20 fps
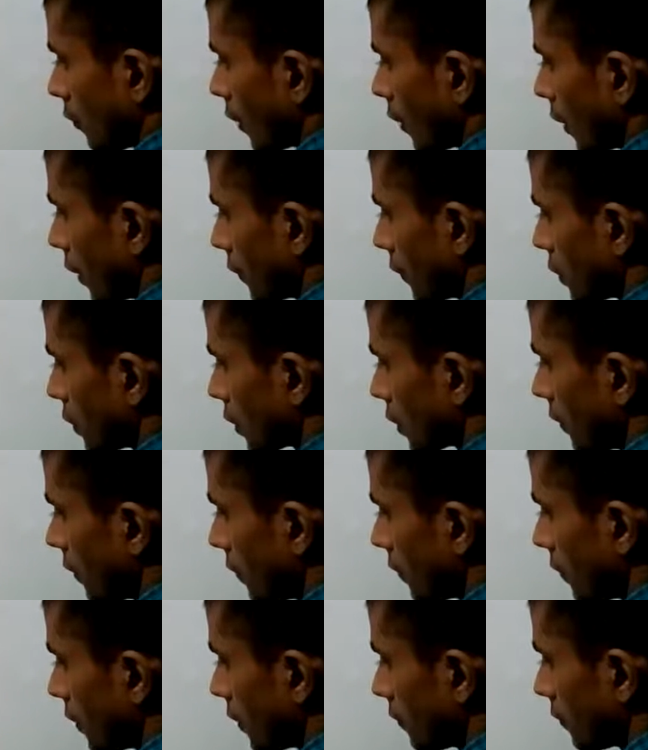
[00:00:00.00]
5 5 is a
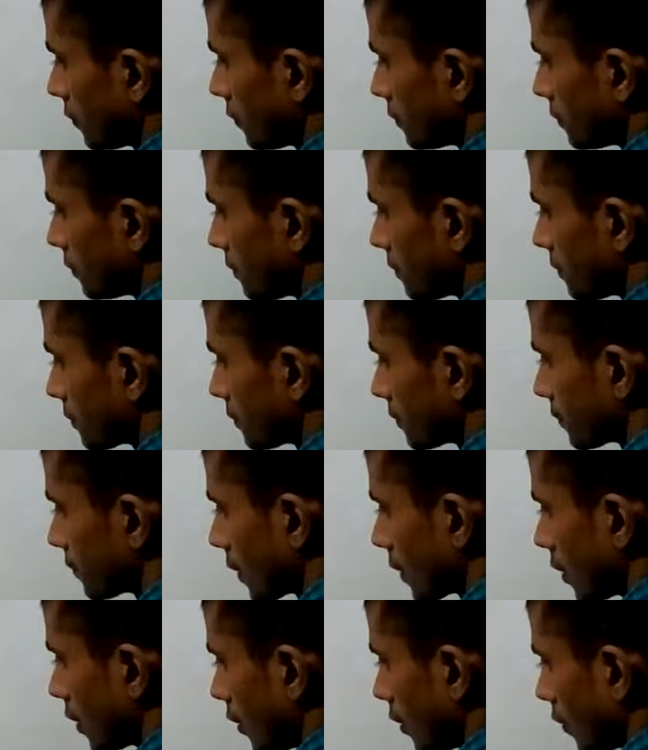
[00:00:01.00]
25.
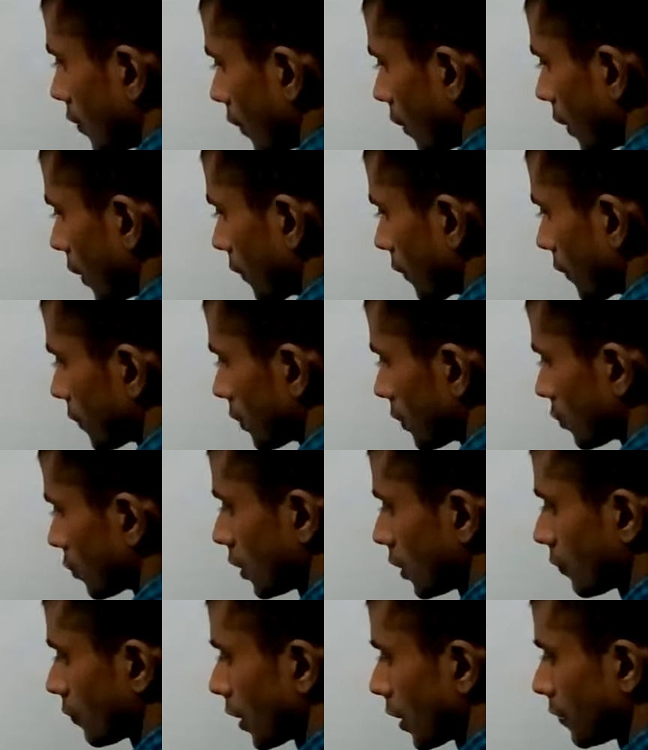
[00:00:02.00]
5 3 is a
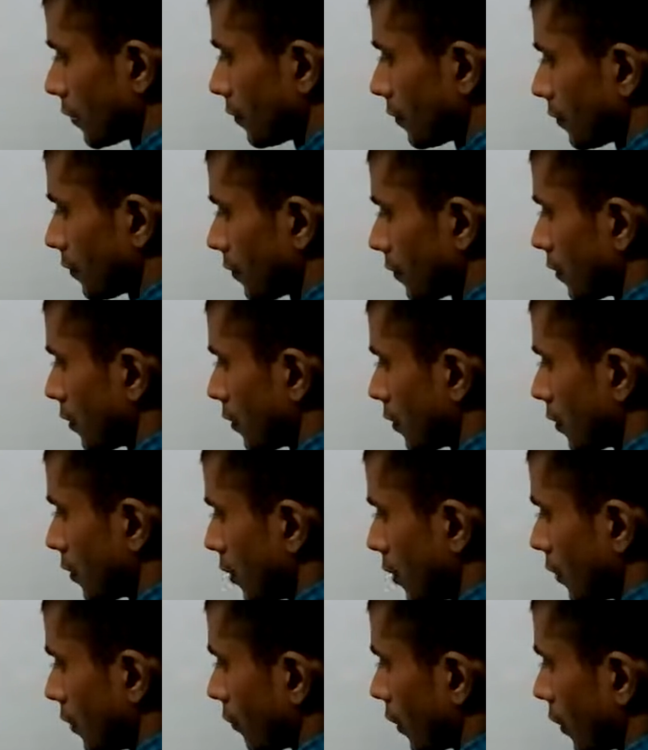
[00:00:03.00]
15, 5 1 is a
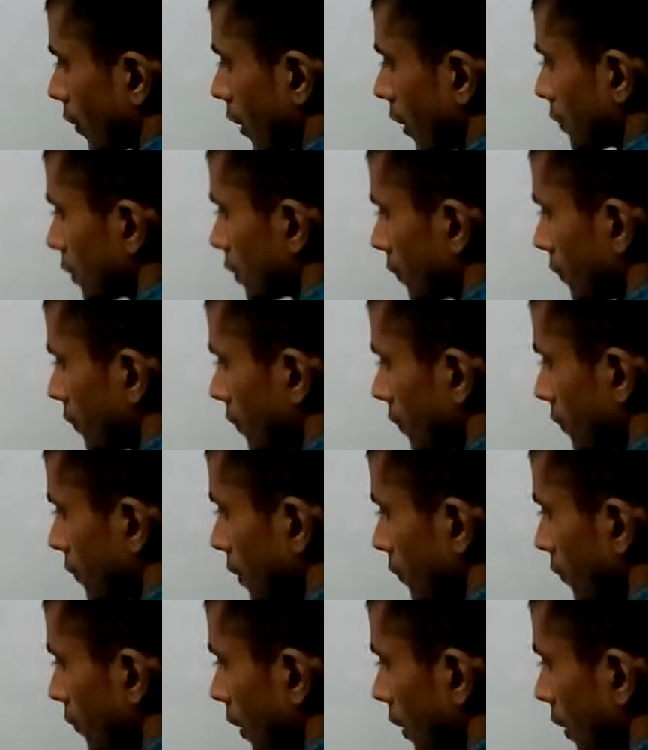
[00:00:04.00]
5, 5 3 is a 15.
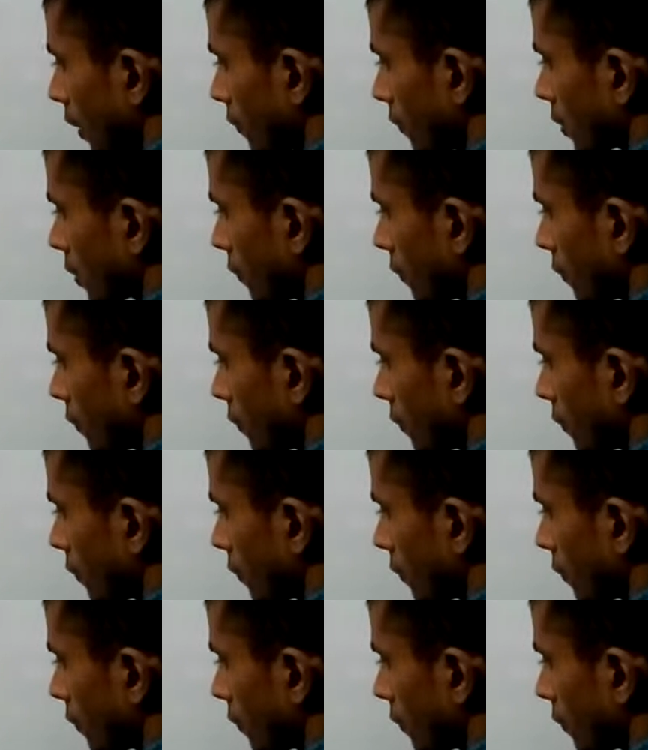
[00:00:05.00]
No?